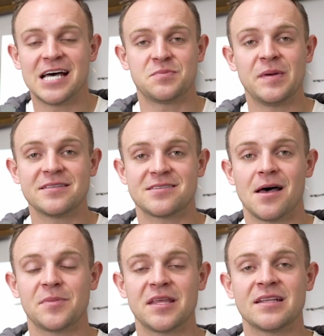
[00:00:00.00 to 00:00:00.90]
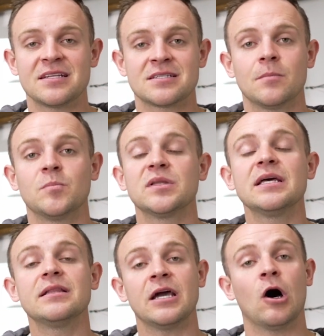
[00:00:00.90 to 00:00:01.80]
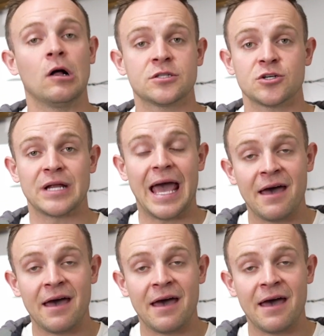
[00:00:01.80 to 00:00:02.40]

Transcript: has been something that has completely altered